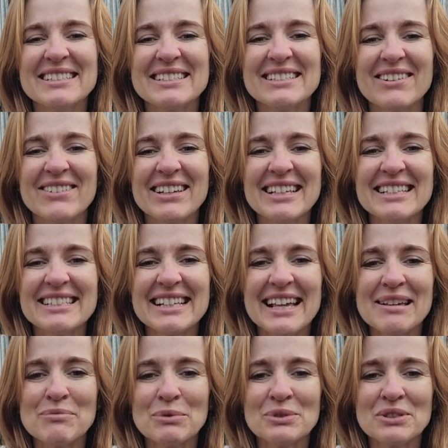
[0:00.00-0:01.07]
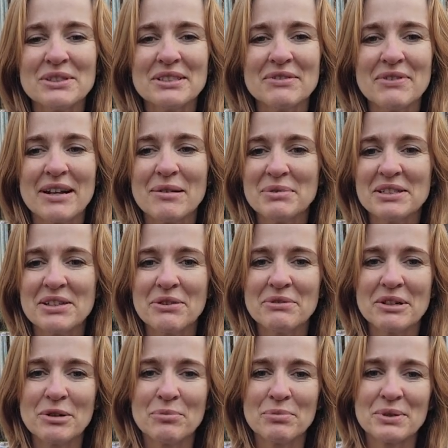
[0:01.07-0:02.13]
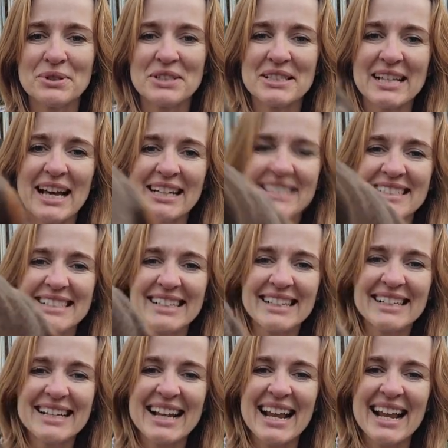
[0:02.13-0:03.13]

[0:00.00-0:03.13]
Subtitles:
So he's able to develop his own little personality.